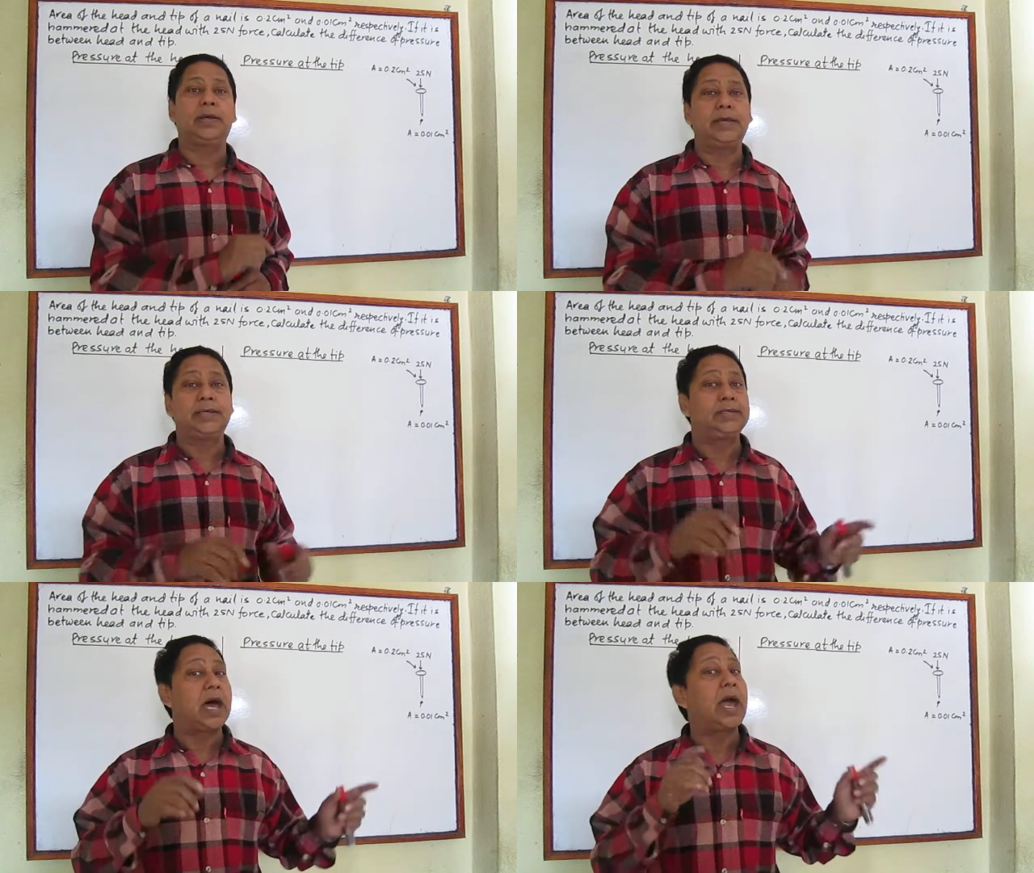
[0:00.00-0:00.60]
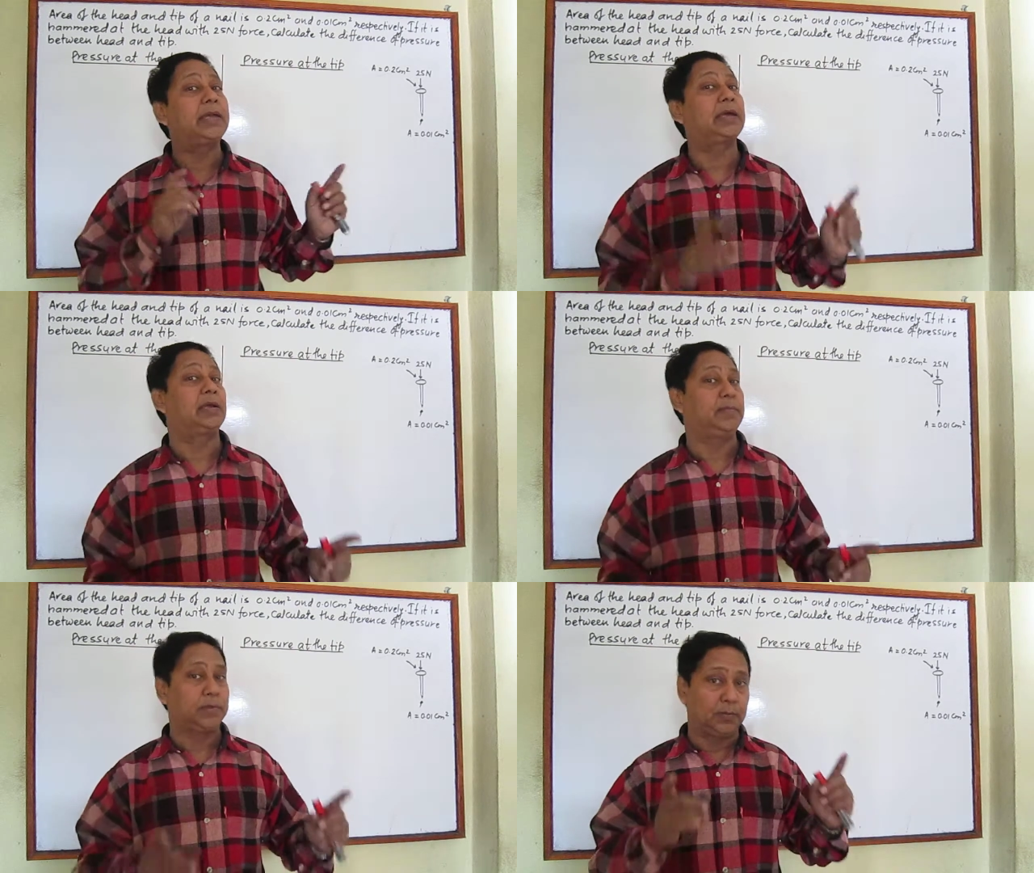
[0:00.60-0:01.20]
is
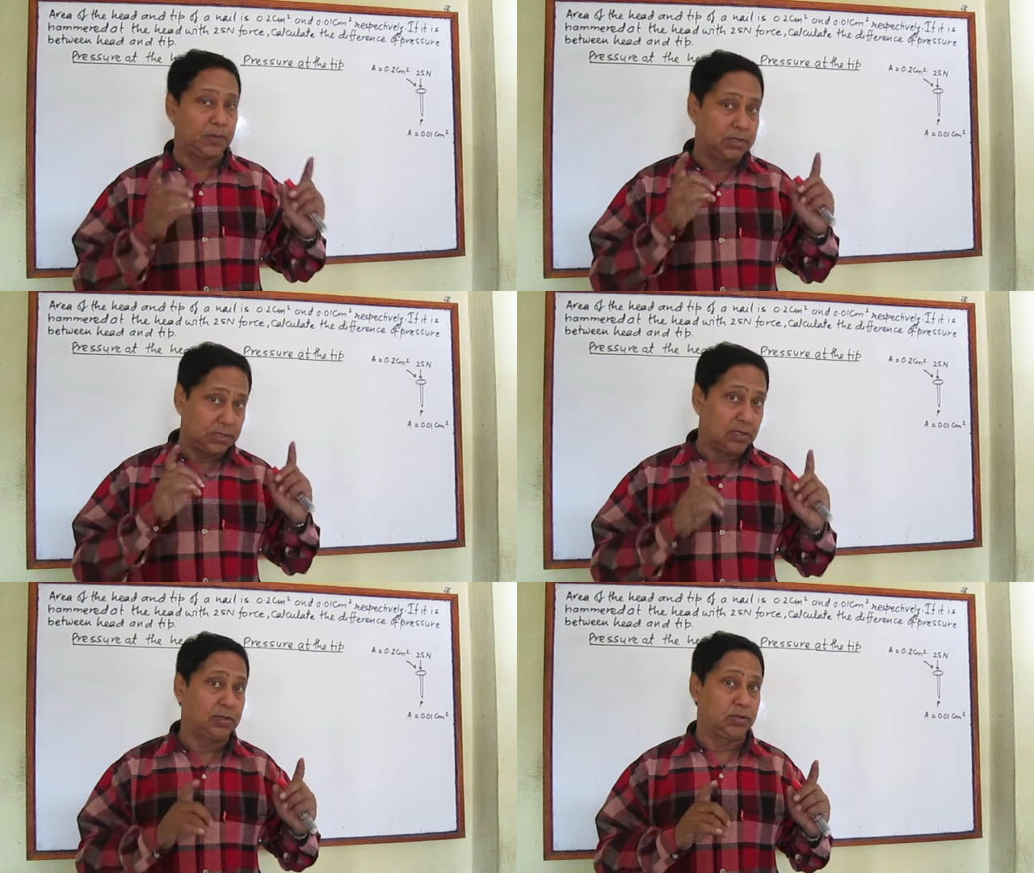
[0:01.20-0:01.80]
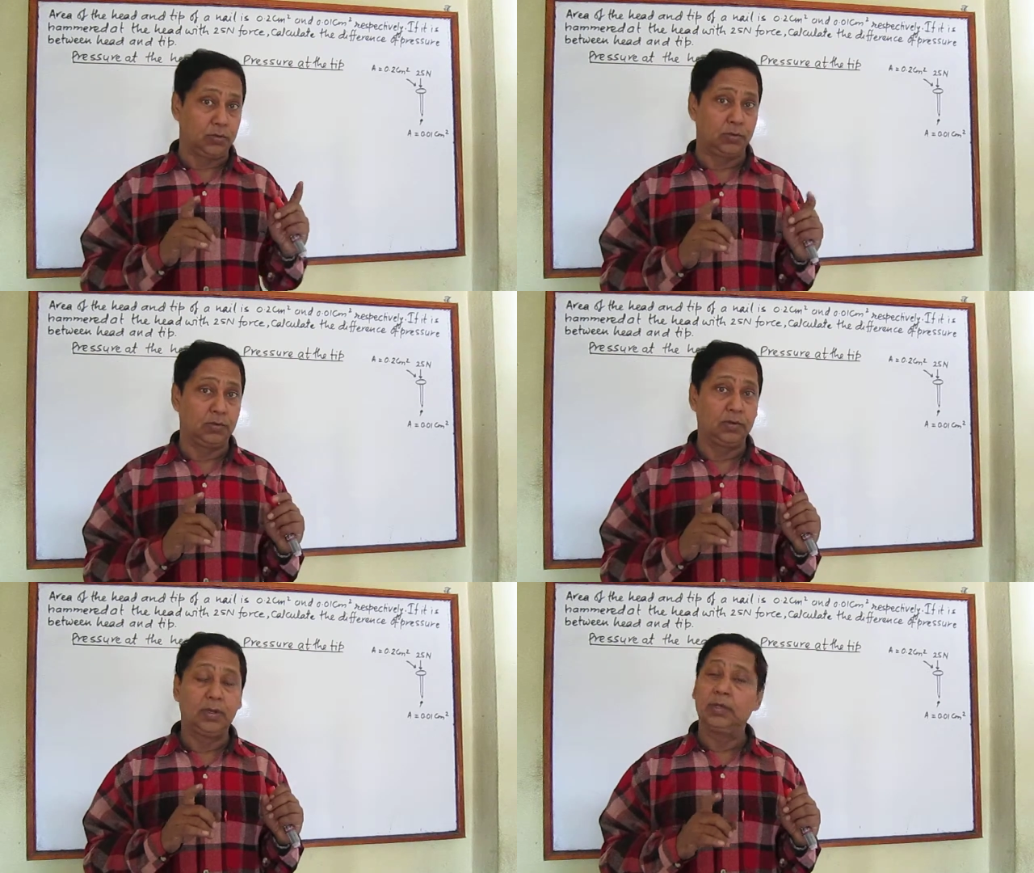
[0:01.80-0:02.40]
directly proportional to